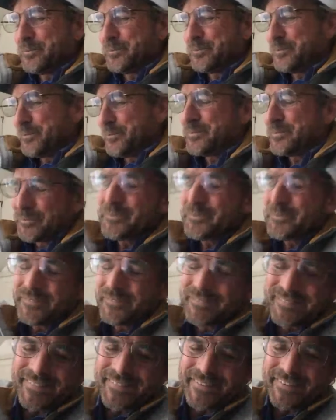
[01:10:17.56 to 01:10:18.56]
um, the
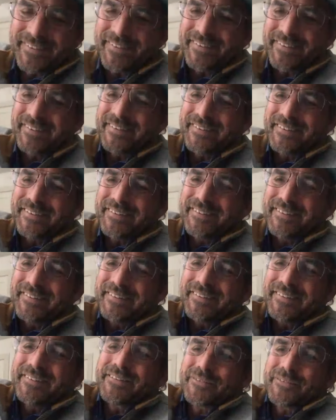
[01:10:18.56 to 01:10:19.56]
rows and things
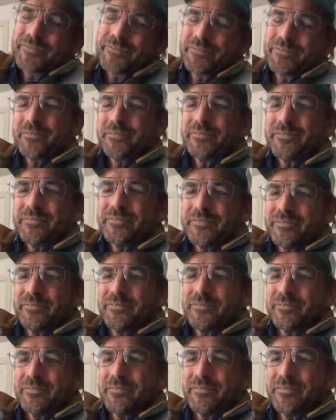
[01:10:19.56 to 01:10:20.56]
like that. And
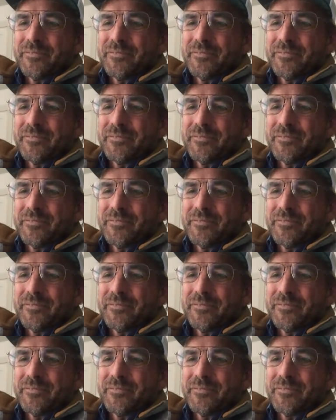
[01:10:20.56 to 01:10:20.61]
